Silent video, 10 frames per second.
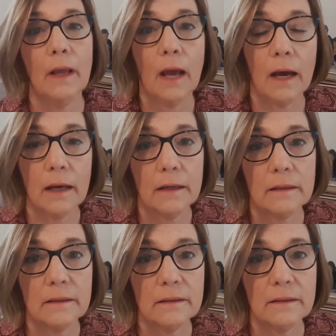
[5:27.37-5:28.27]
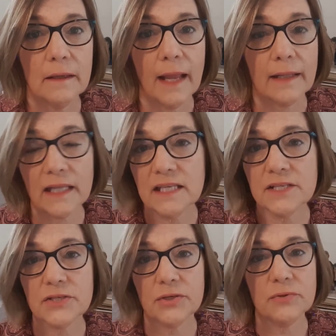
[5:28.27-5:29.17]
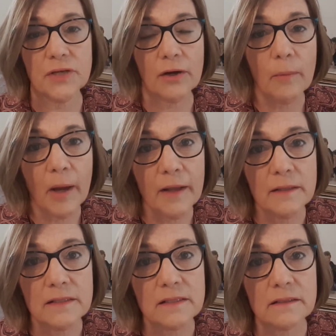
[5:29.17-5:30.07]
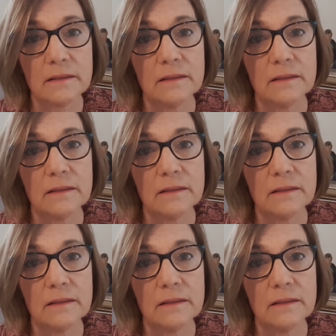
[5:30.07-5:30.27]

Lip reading: at least 2 terabytes,